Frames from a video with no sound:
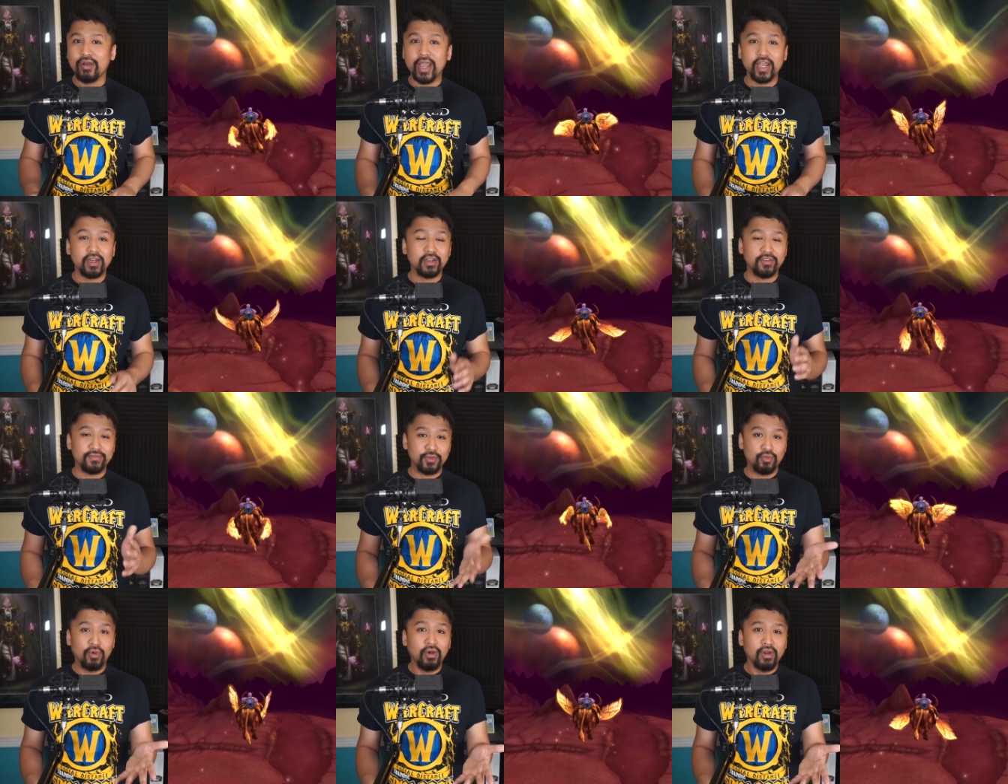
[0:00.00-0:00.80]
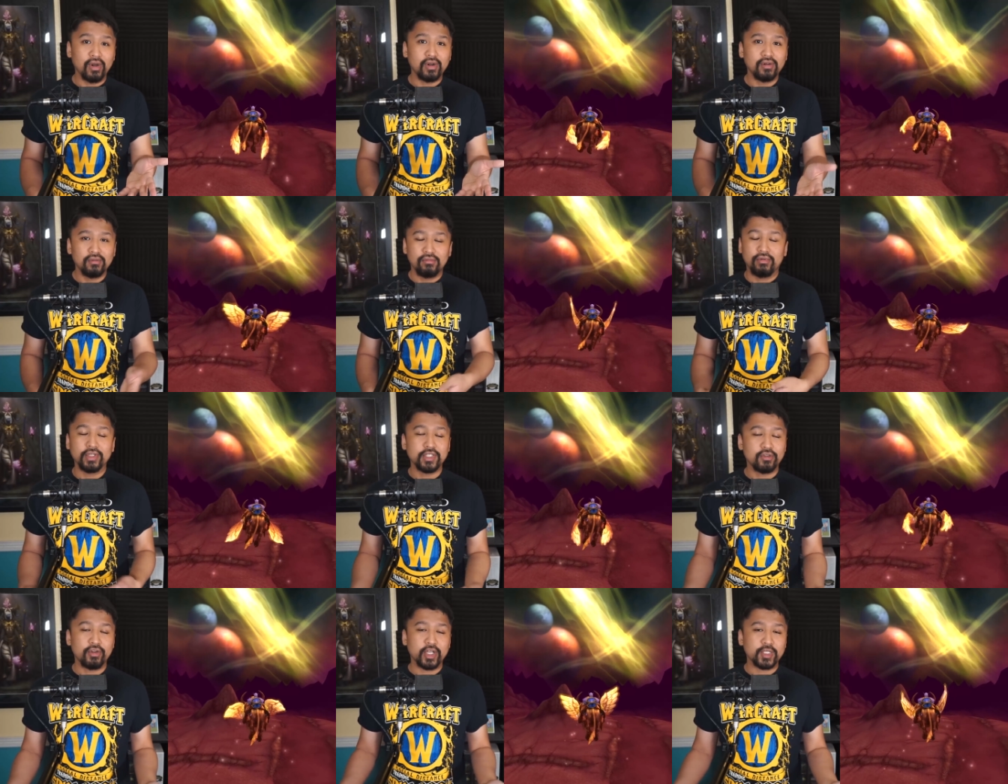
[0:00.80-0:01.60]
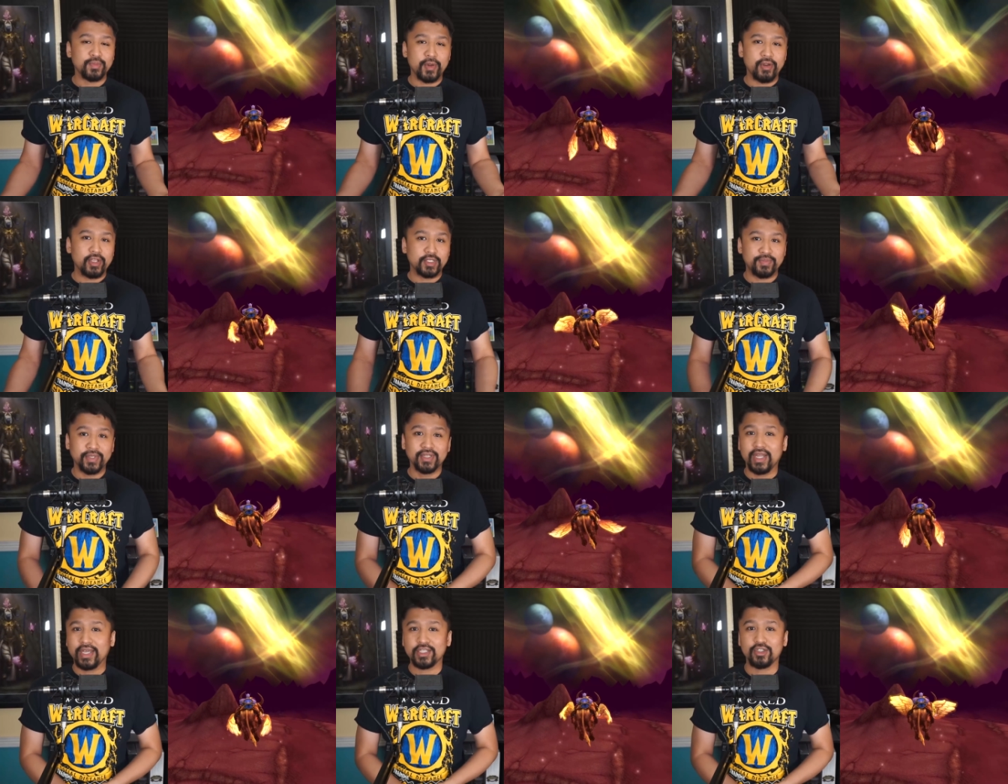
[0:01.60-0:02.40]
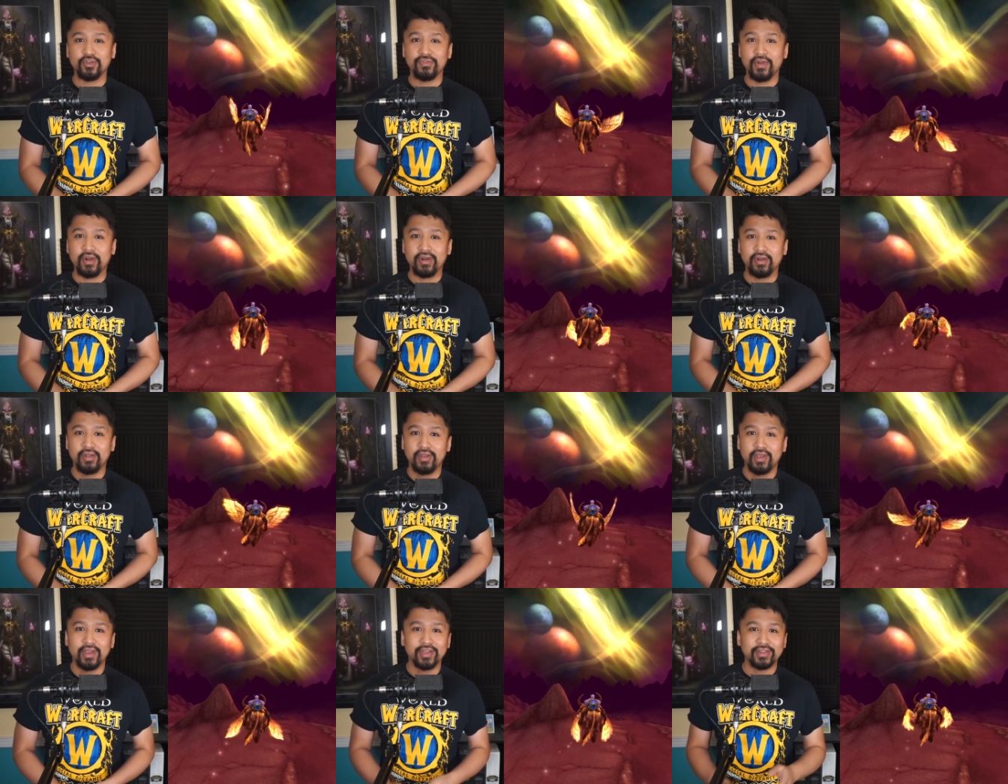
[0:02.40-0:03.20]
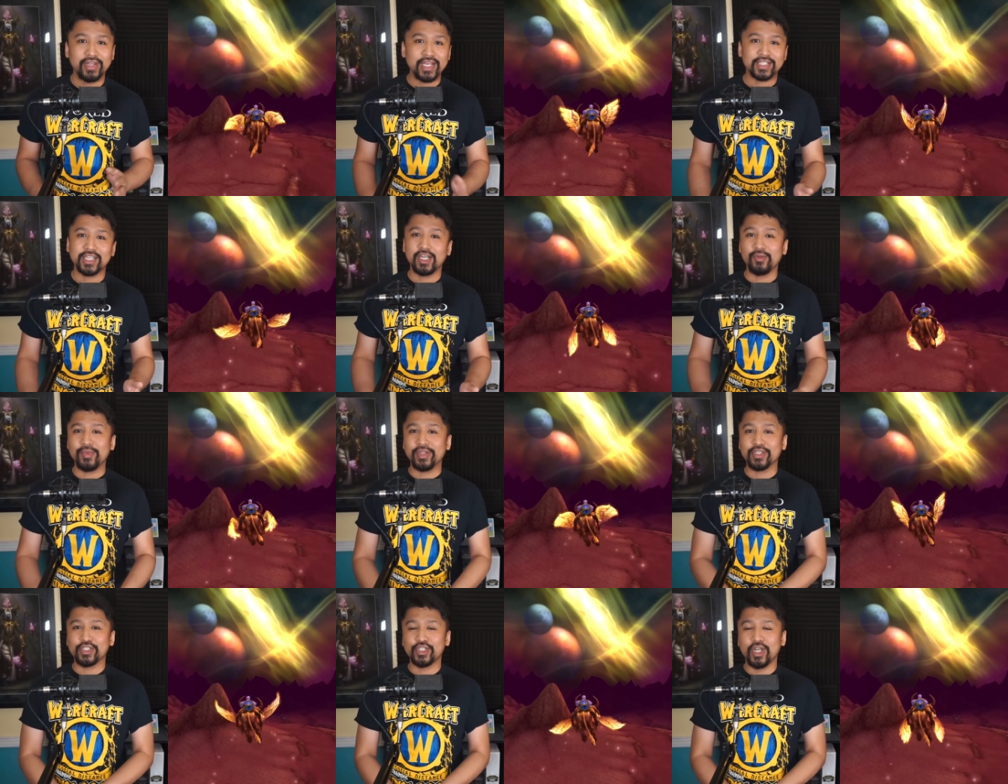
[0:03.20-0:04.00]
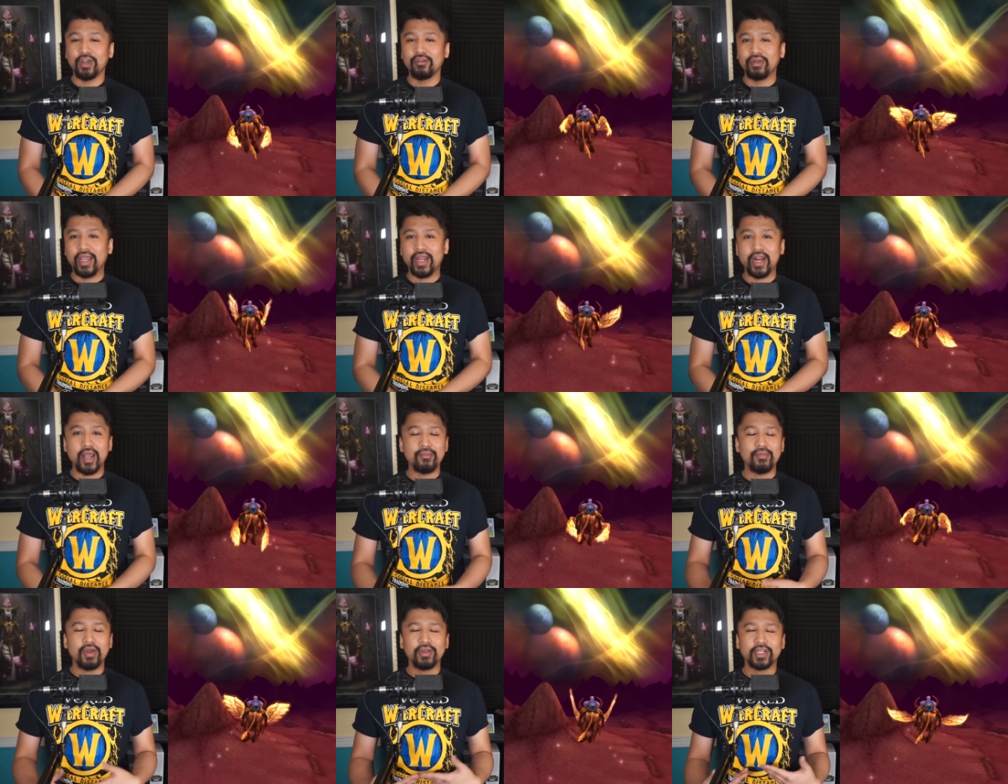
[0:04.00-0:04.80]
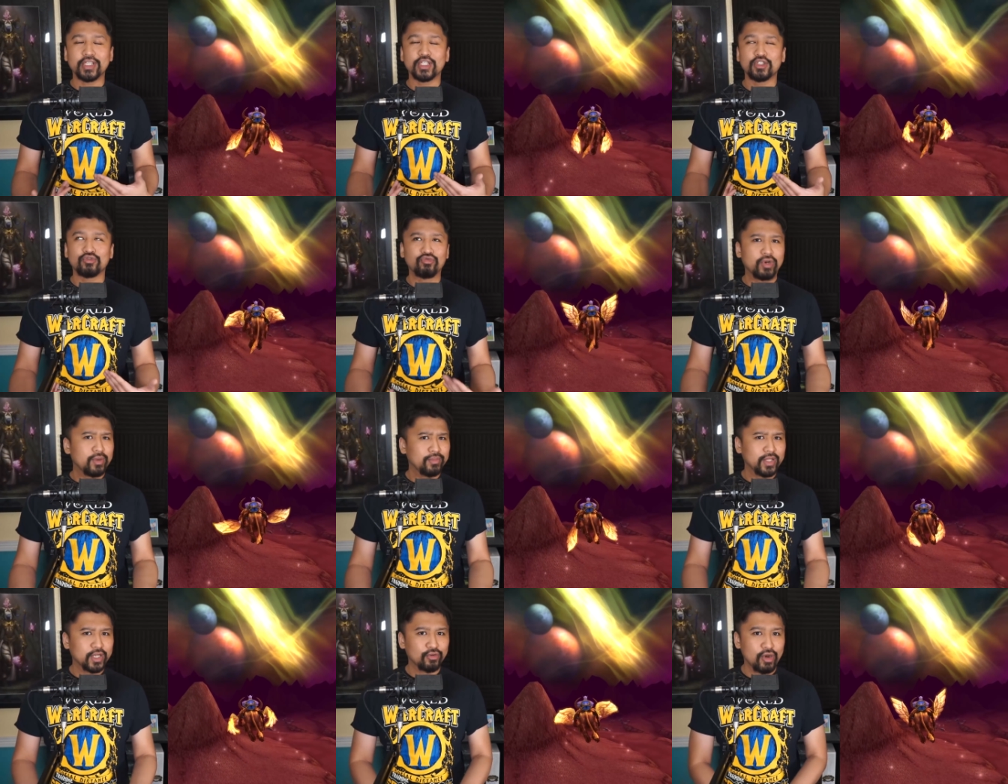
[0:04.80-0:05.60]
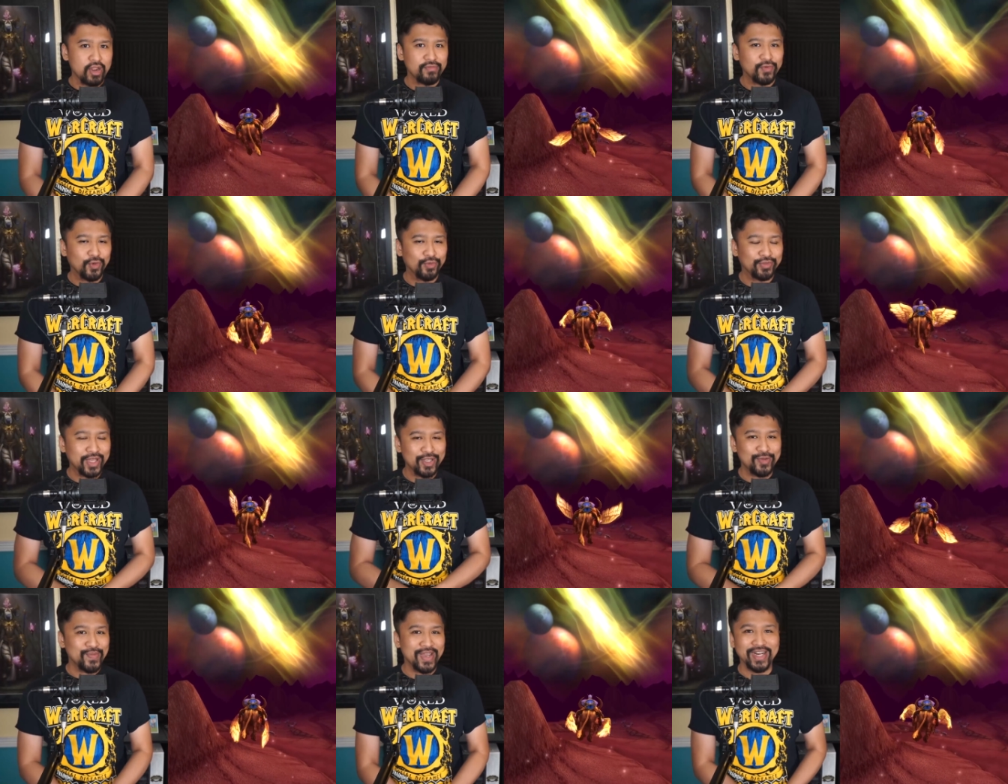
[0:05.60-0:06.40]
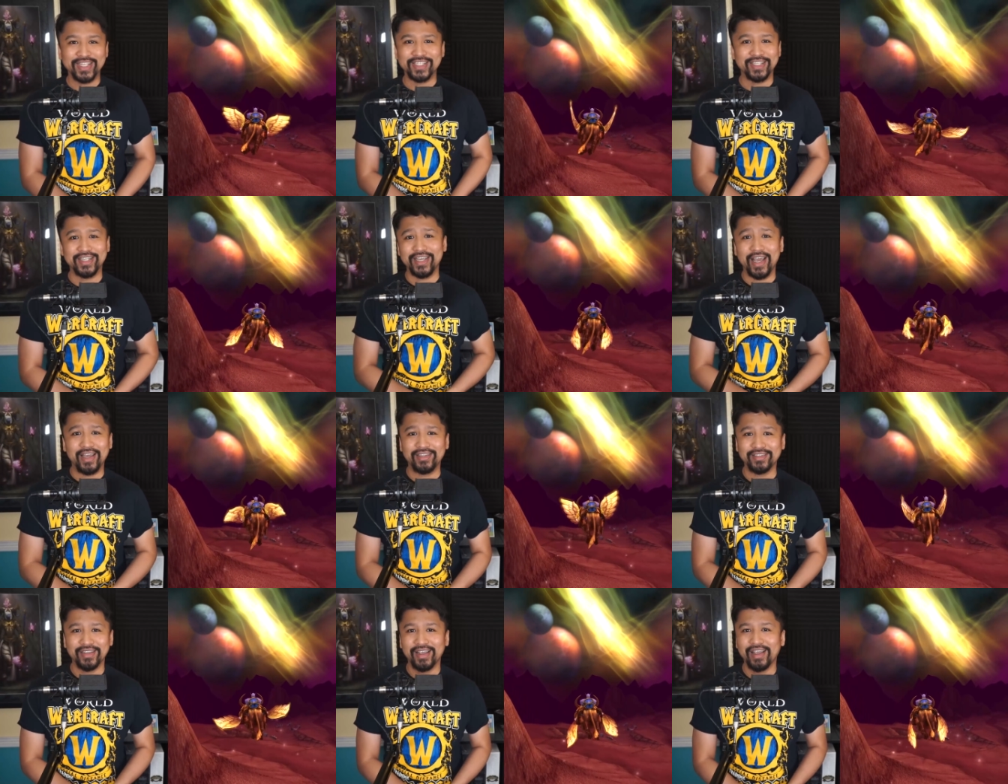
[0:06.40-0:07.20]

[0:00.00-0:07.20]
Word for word: And if you are, what's your experience been like so far? That's going to be the show, and I'm extremely grateful that you made it to the end.